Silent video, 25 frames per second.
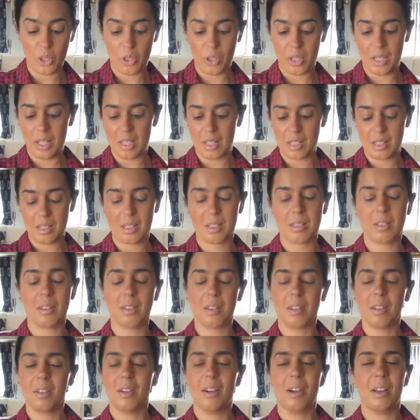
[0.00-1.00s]
can
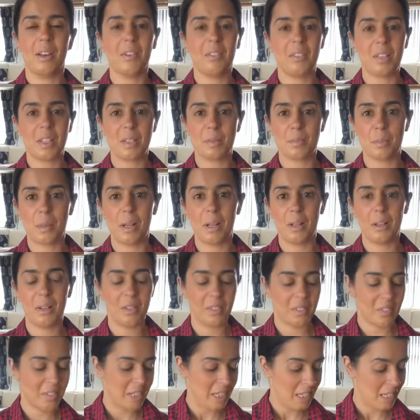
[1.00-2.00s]
love the smell of
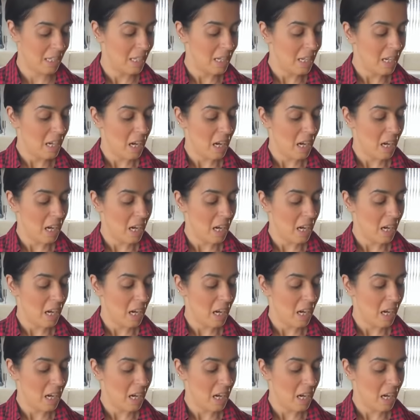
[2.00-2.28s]
ghee.